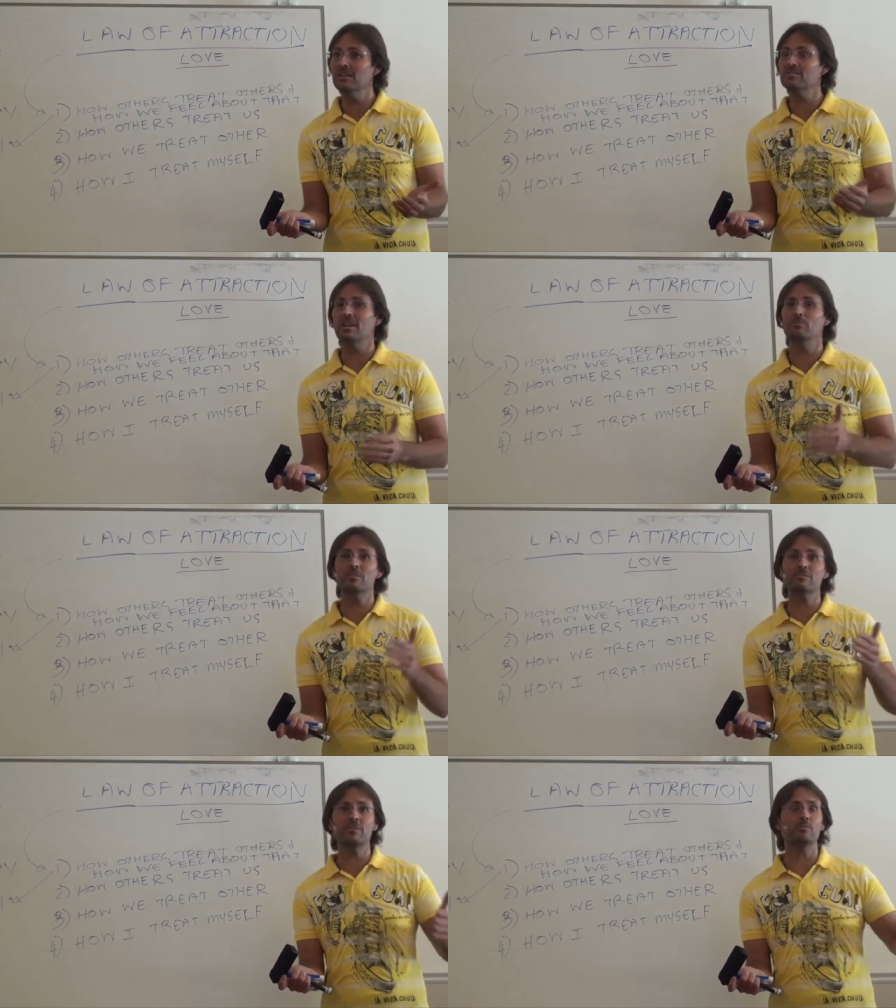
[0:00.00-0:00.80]

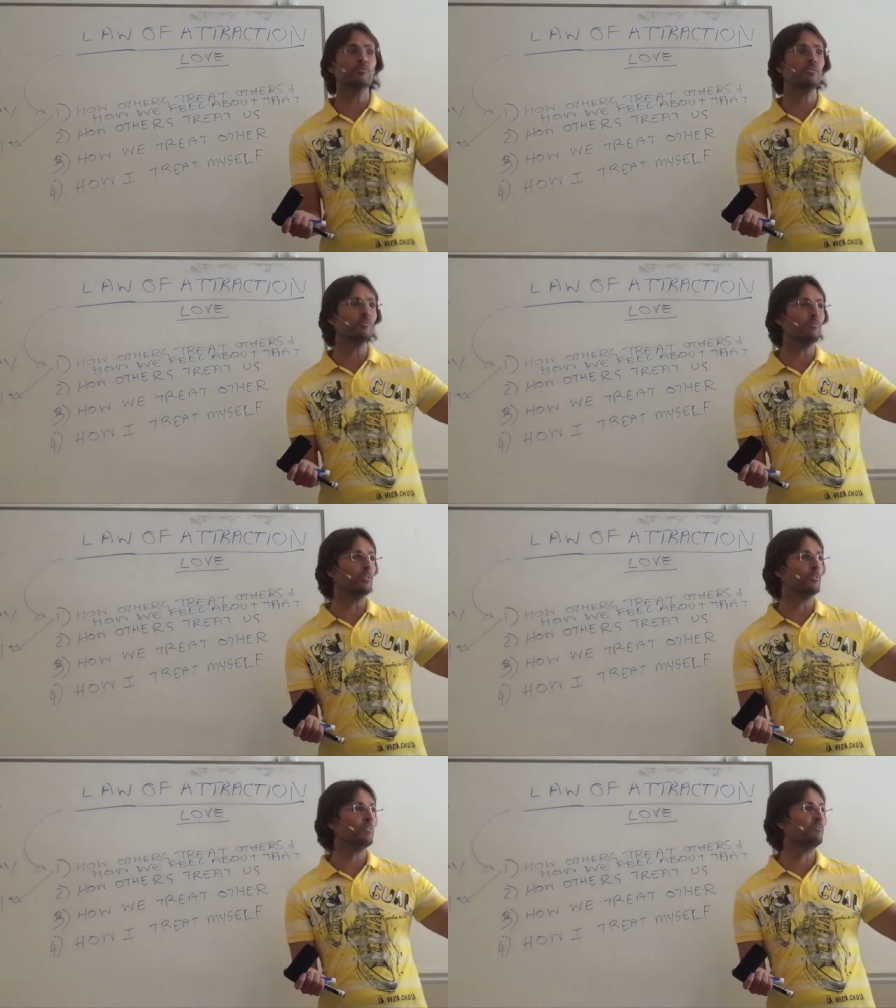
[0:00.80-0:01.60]
Examine the faults of the
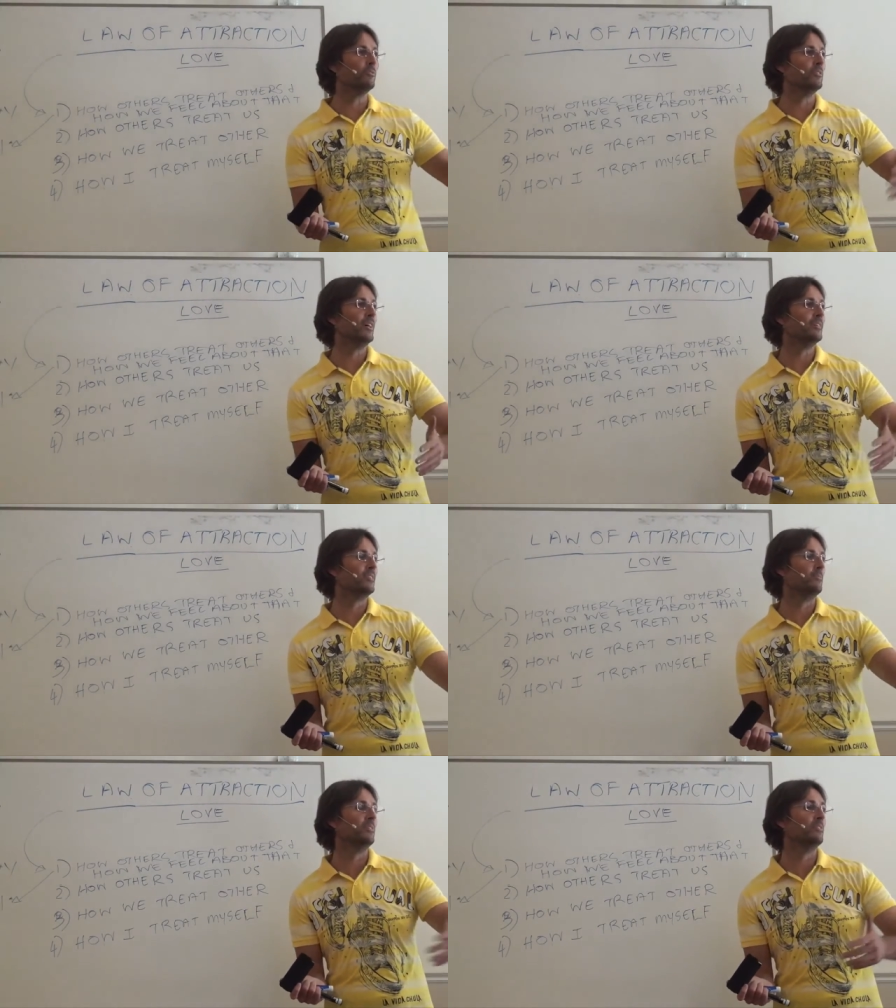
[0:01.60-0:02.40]
world before they
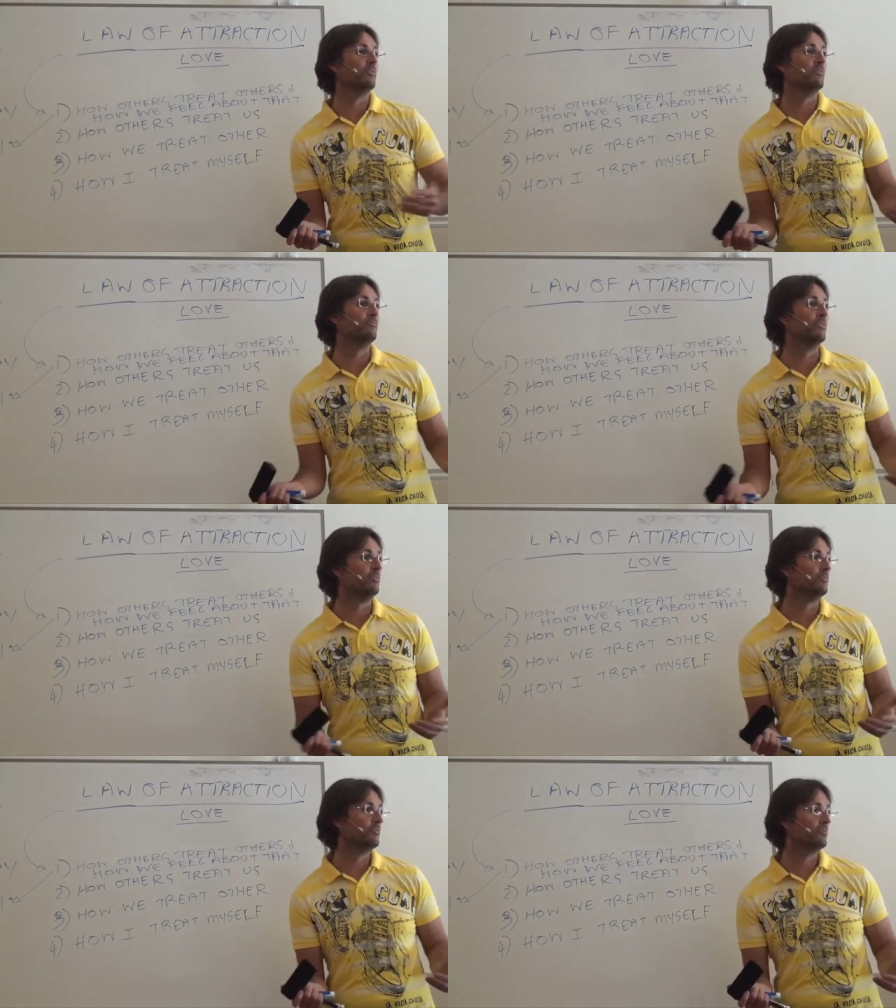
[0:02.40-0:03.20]
examine their own
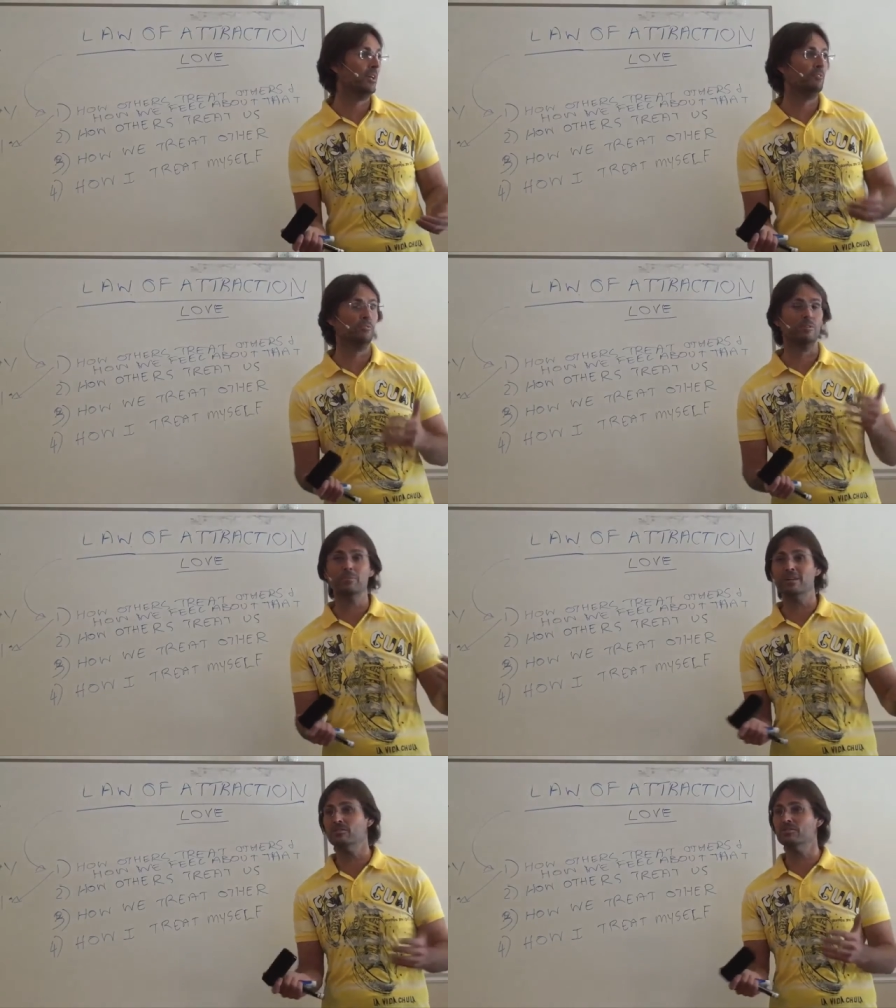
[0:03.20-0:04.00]
faults and their own
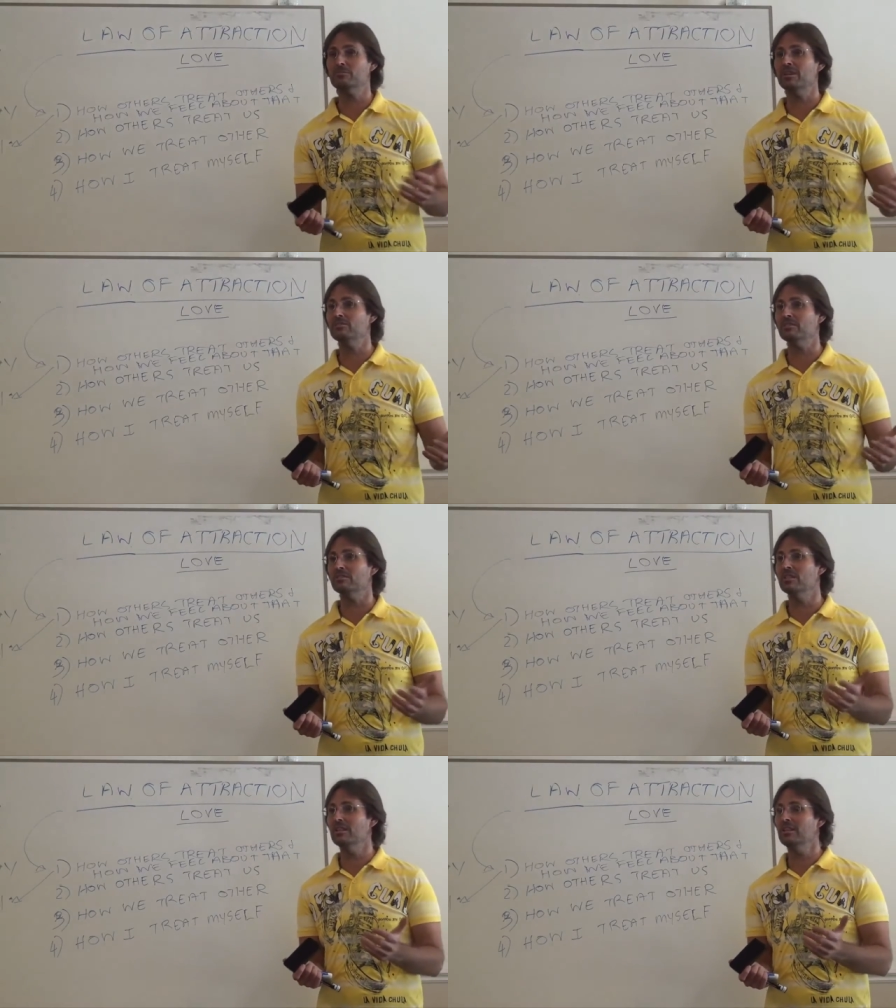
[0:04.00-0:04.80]

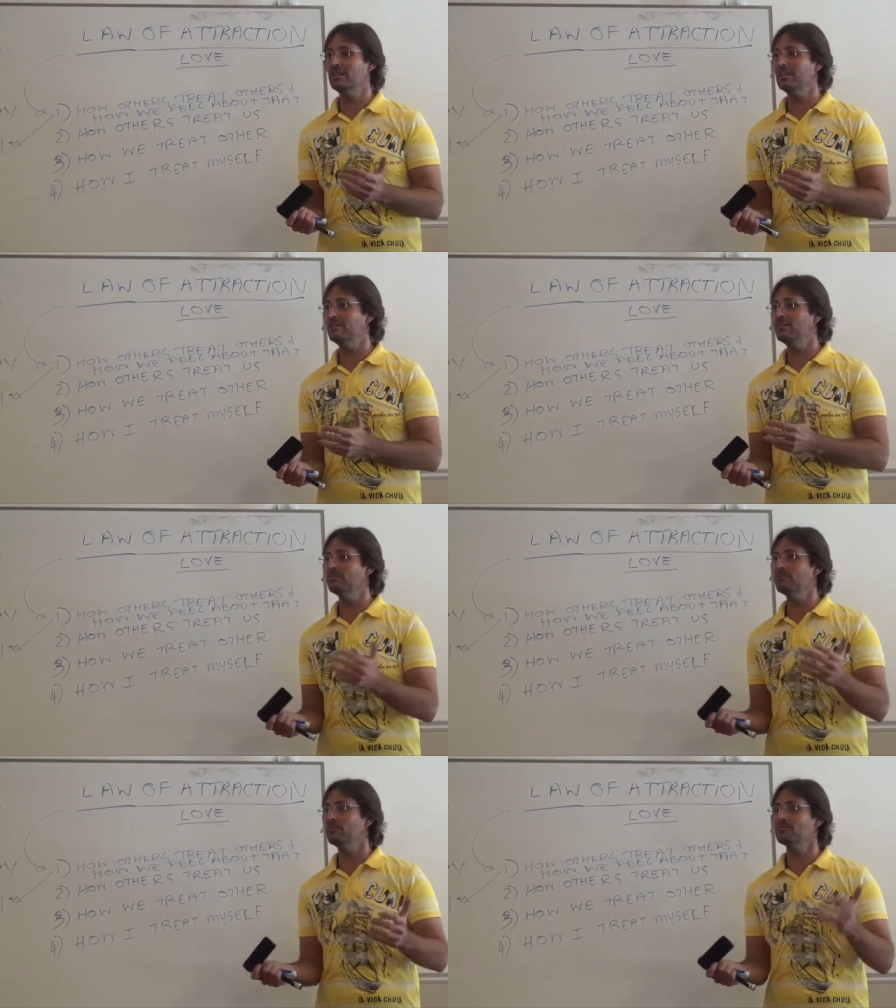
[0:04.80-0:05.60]
participation in the
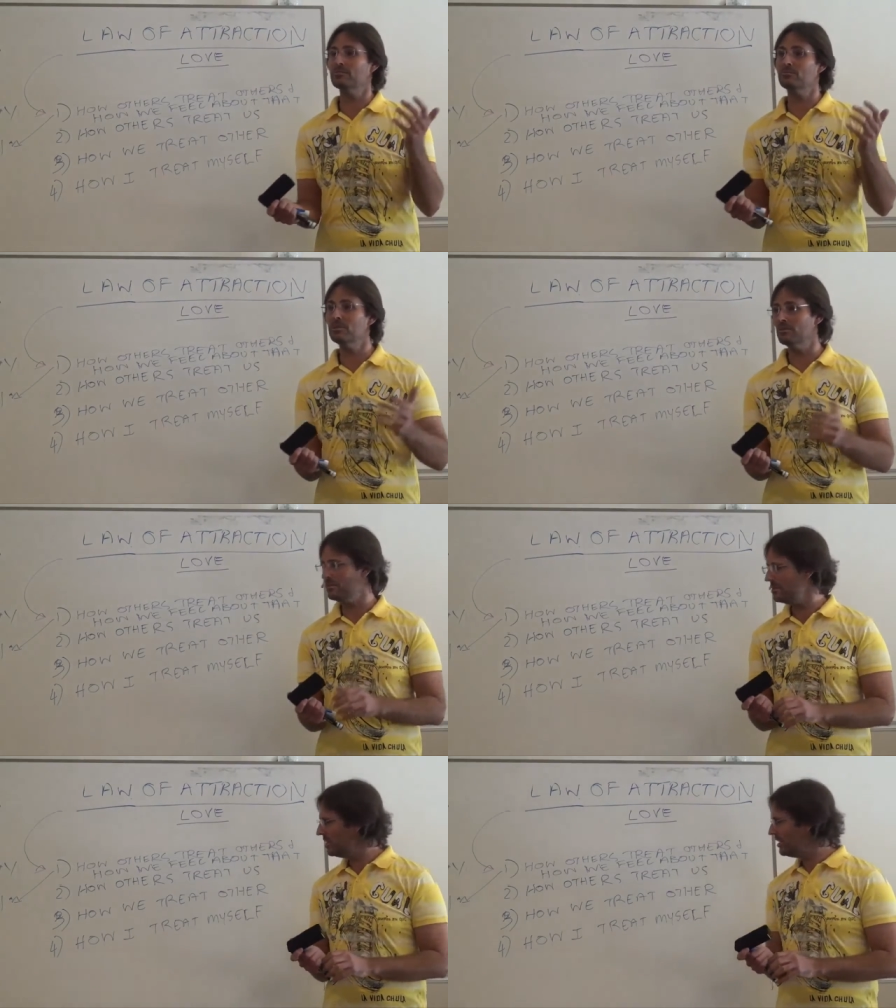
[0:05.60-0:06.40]
faults of the world.